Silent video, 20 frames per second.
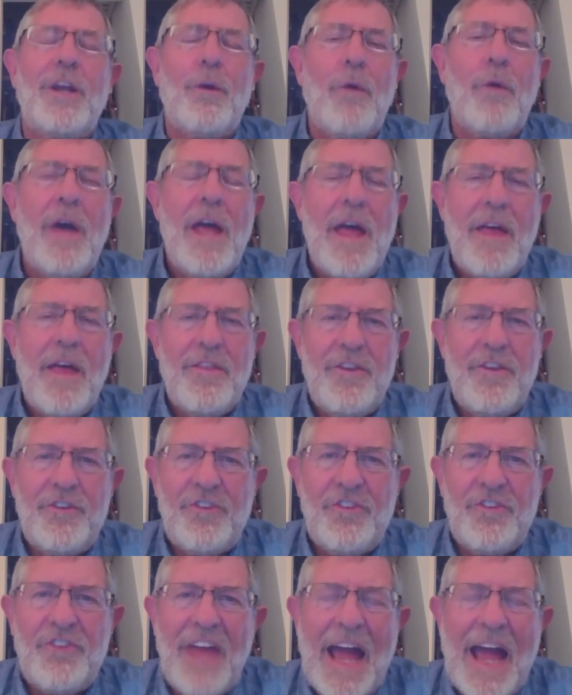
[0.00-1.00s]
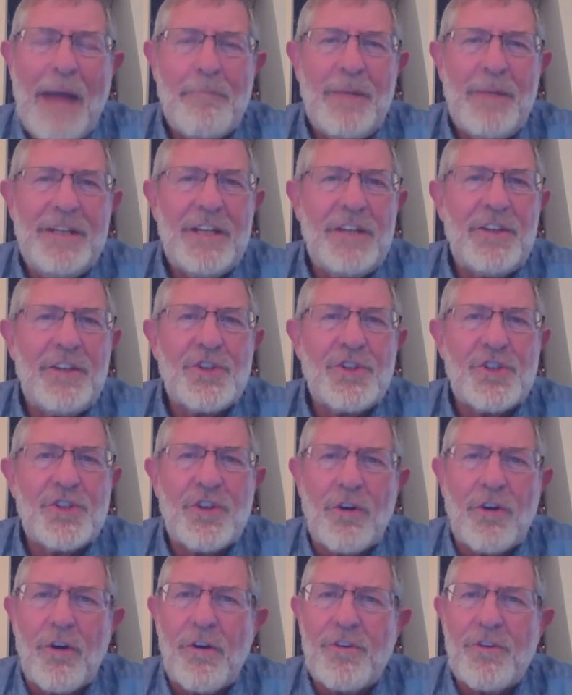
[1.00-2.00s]
you. This has happened in the
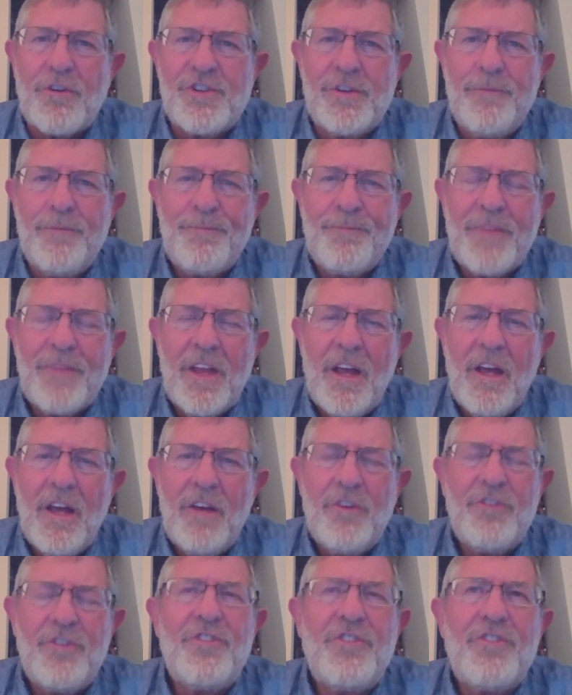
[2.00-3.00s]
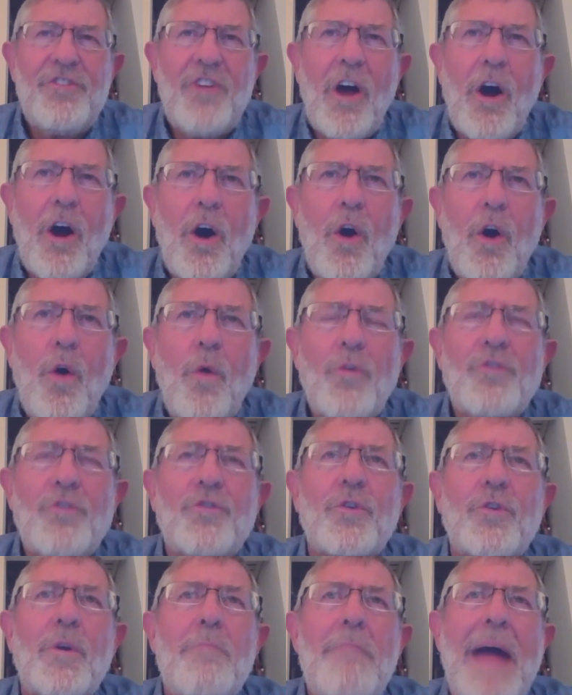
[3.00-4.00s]
church so
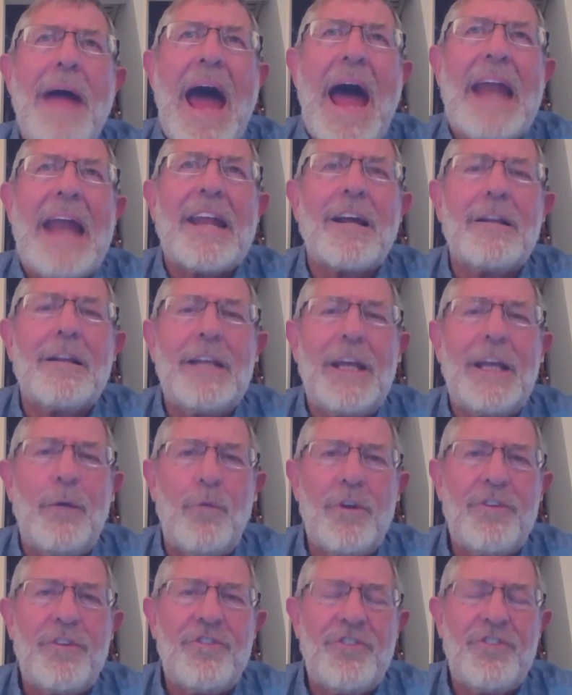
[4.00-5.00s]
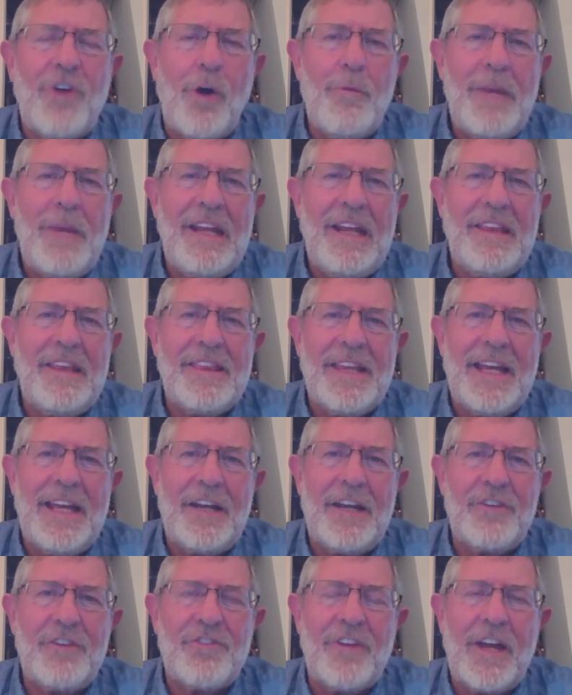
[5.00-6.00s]
dramatically with so many
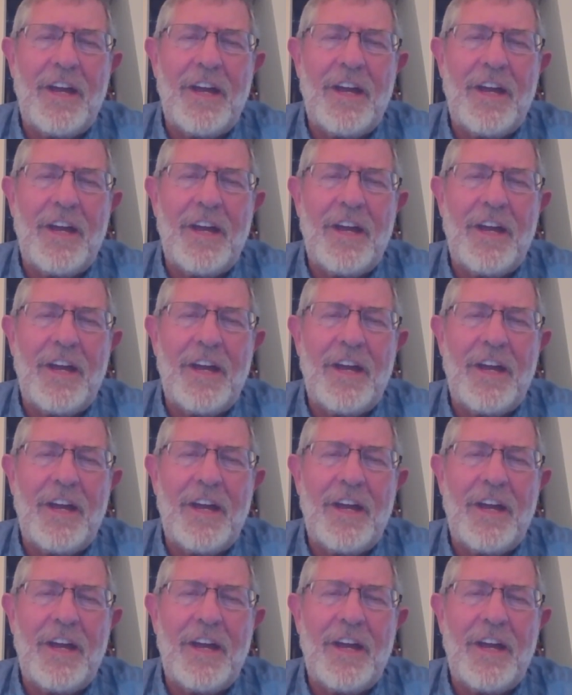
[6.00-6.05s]
things.